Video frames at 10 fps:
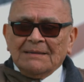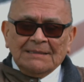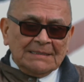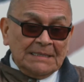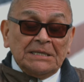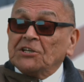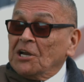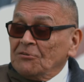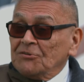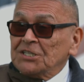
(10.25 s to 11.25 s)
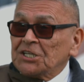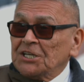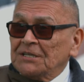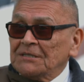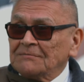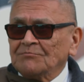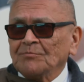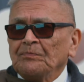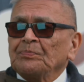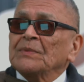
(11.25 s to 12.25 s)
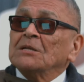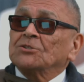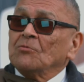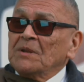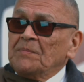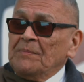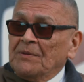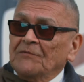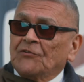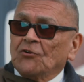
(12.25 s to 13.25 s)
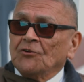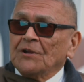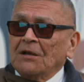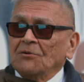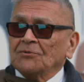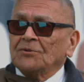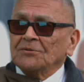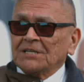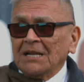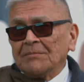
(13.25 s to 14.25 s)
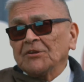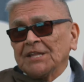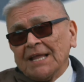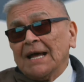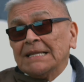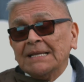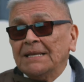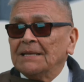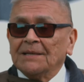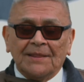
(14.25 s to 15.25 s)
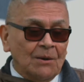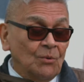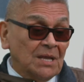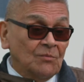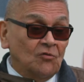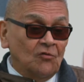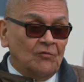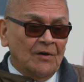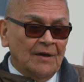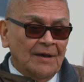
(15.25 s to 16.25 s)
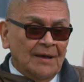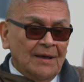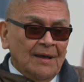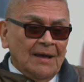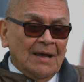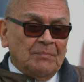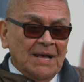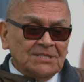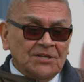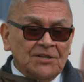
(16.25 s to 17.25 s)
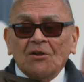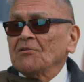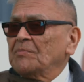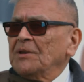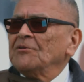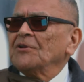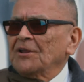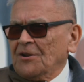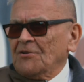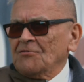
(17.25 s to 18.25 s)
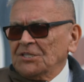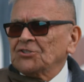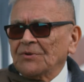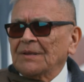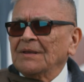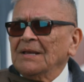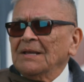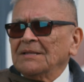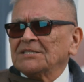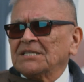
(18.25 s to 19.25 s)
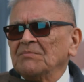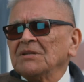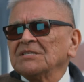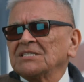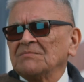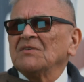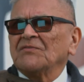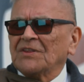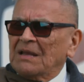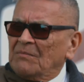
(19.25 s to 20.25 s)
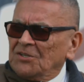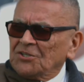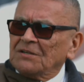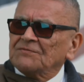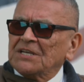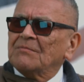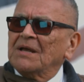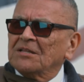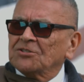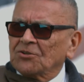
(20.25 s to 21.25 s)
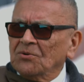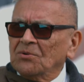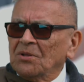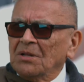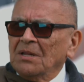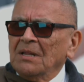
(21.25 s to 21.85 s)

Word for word: uh, encouraging. So many people have turned out to celebrate the idea that we can move uh, past a dark period in our history. The symbolism of the demolition of St. Michael's School